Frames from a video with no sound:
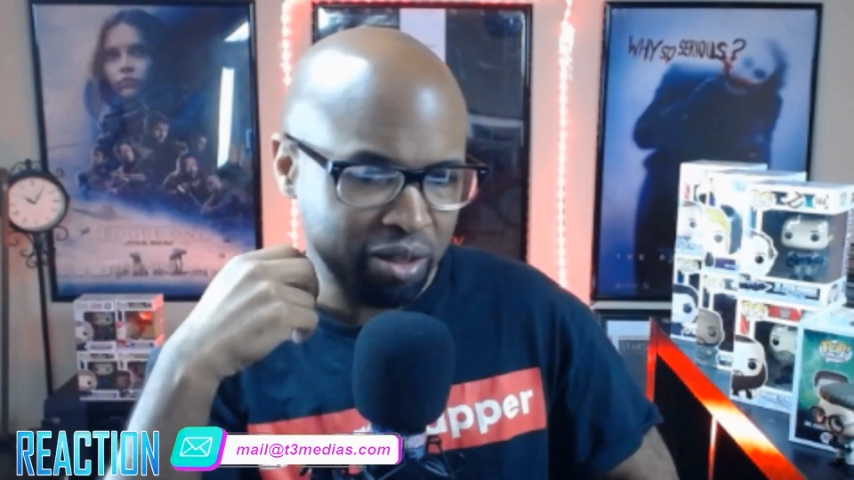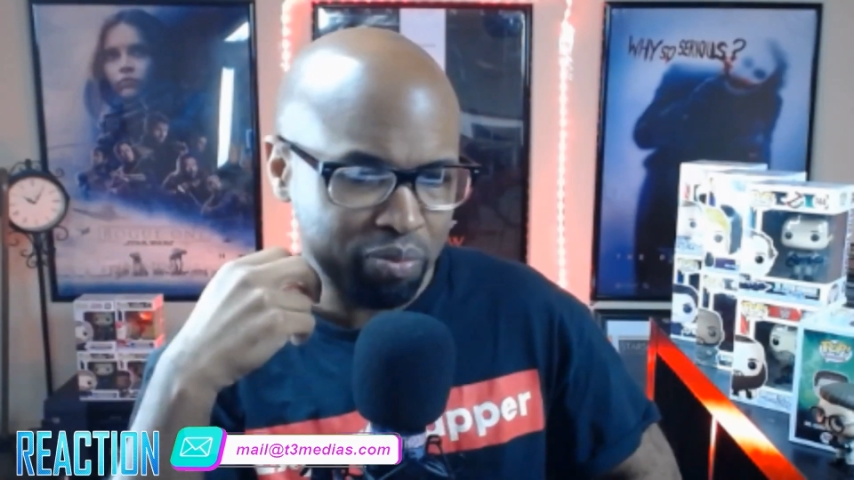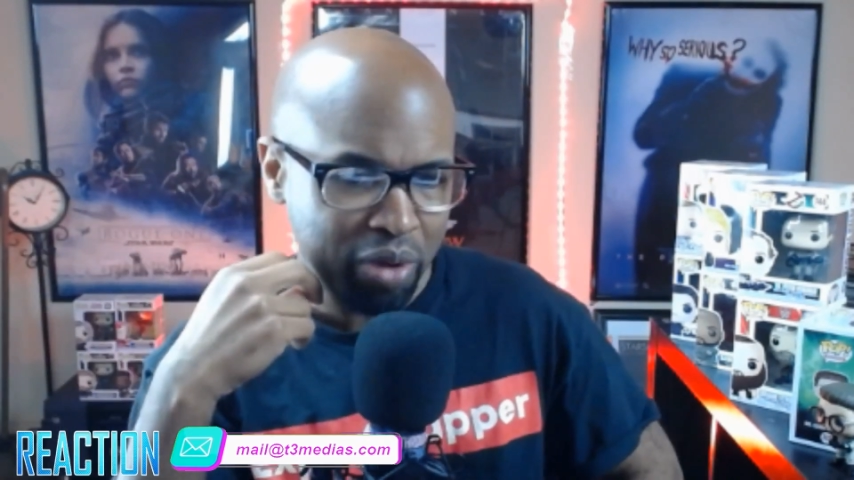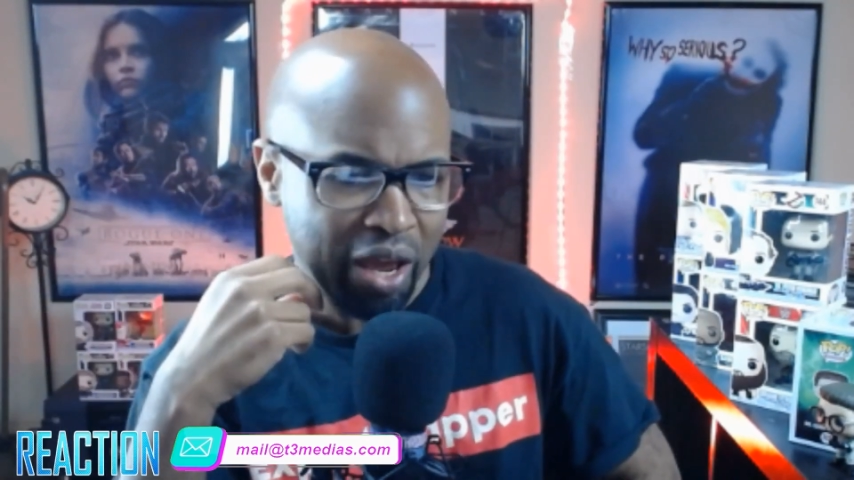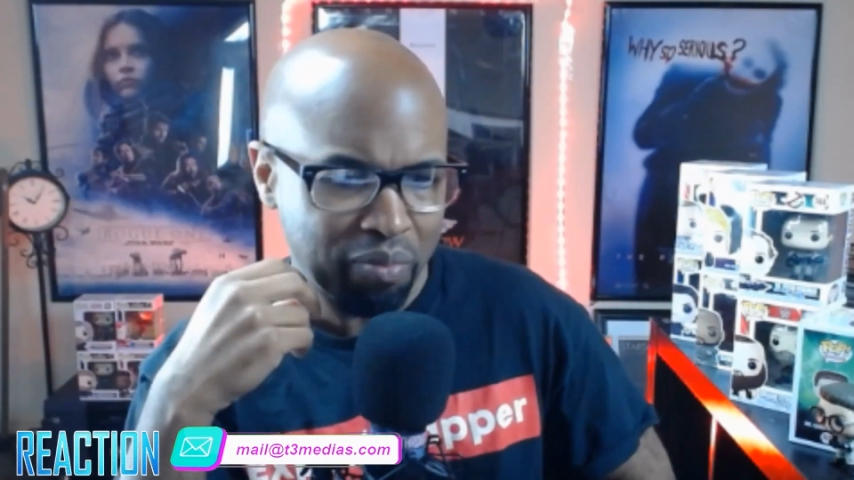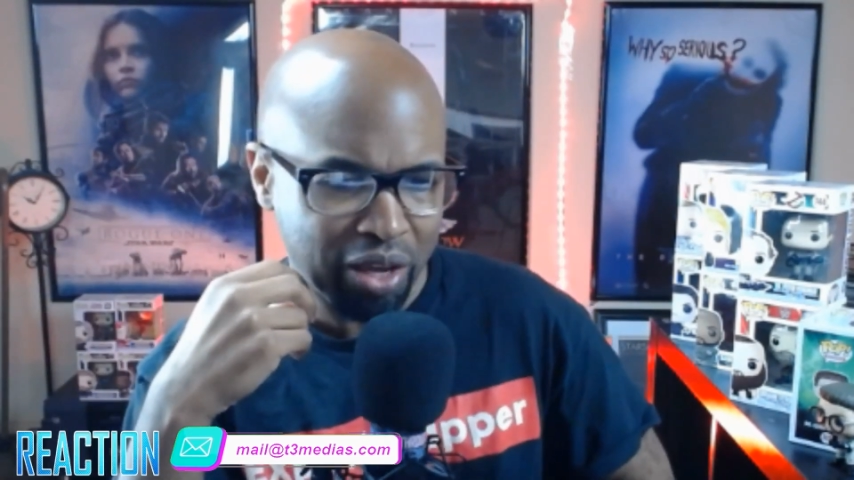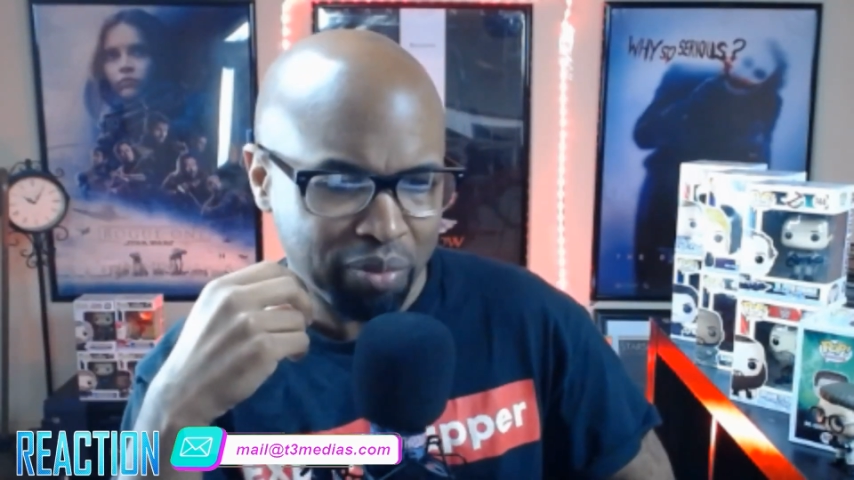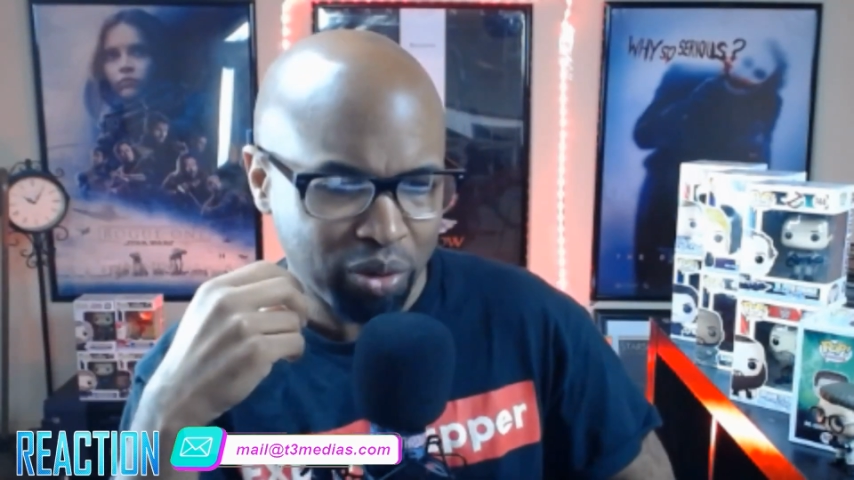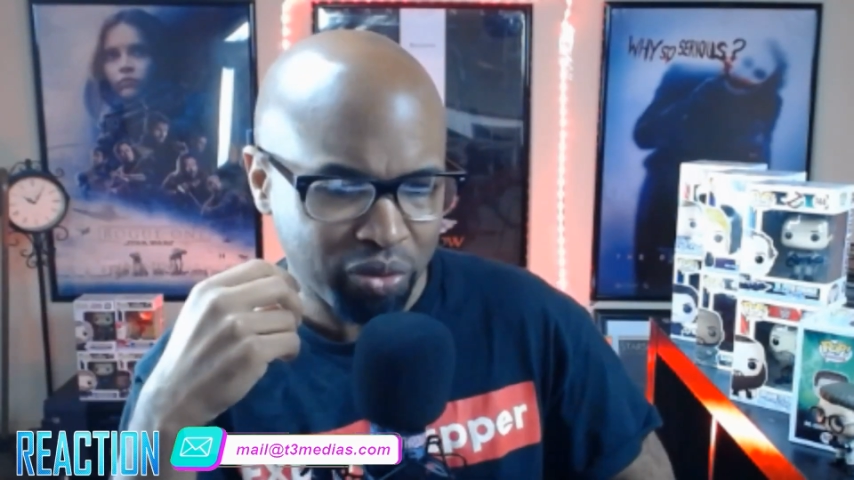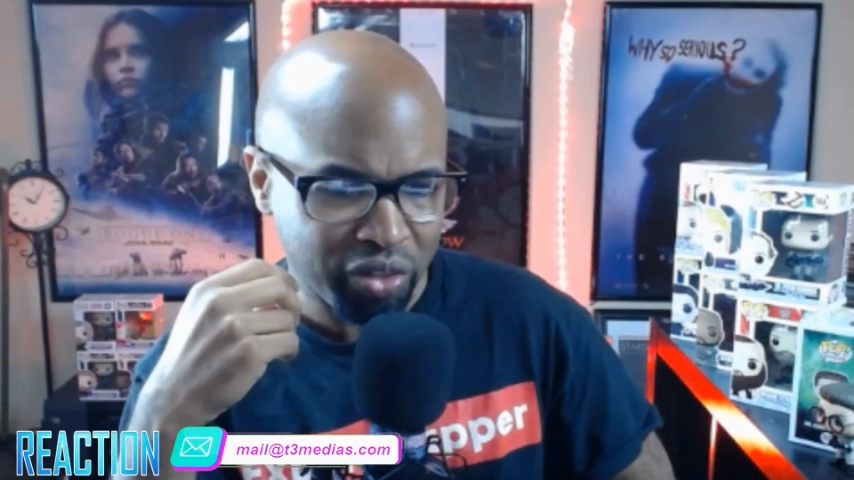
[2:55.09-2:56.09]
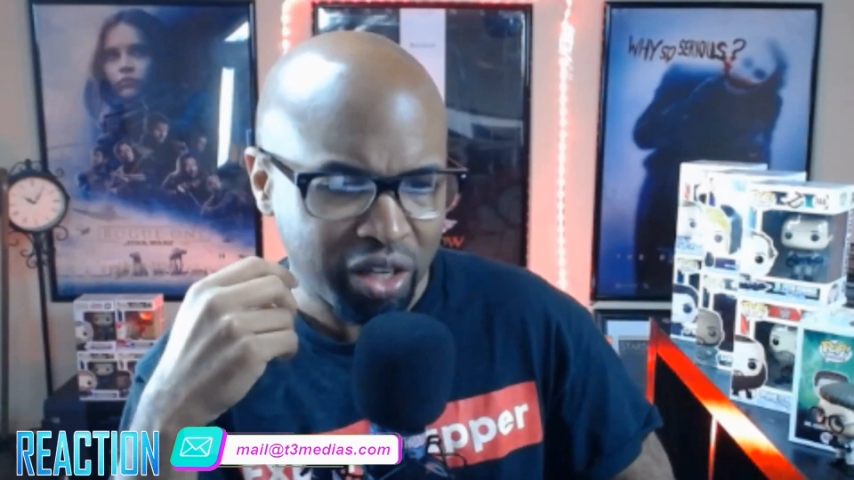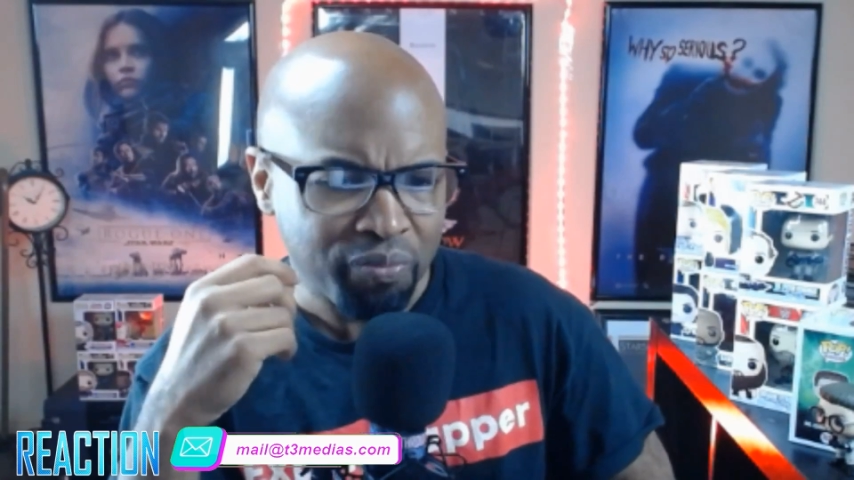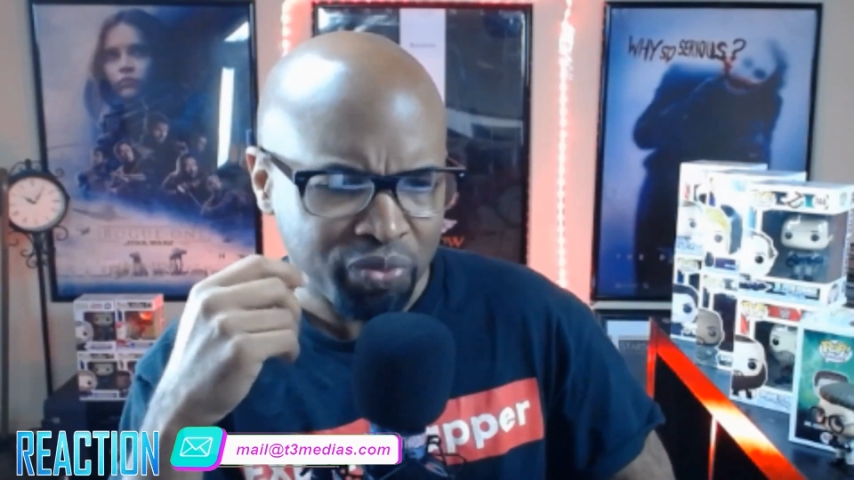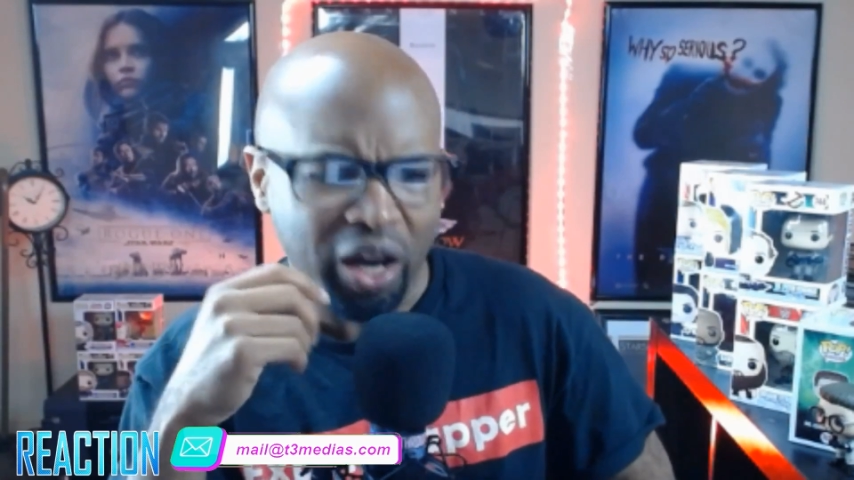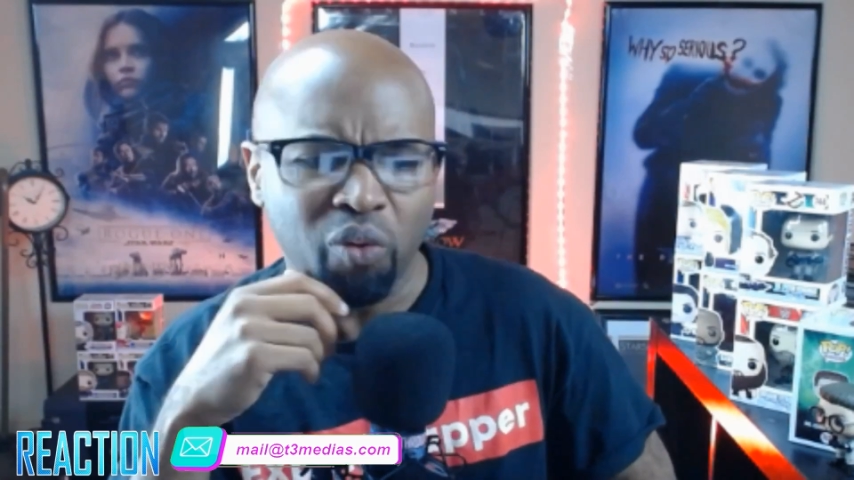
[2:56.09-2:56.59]
a Batman movie,
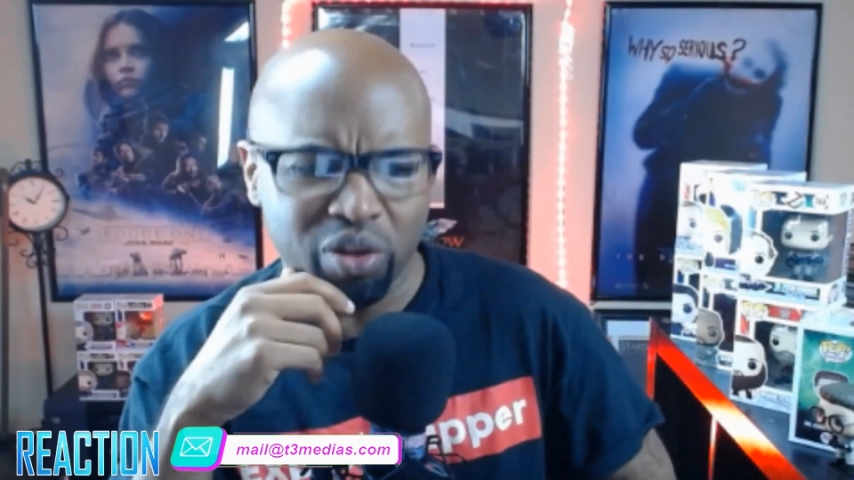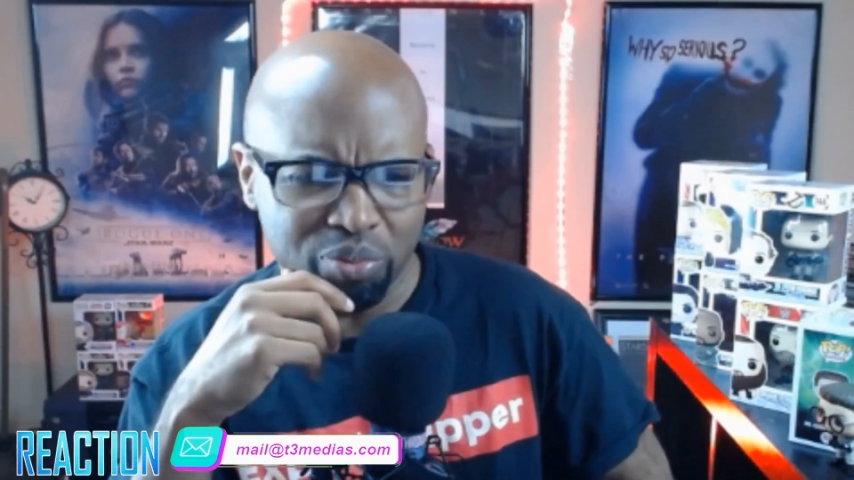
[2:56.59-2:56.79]
I would have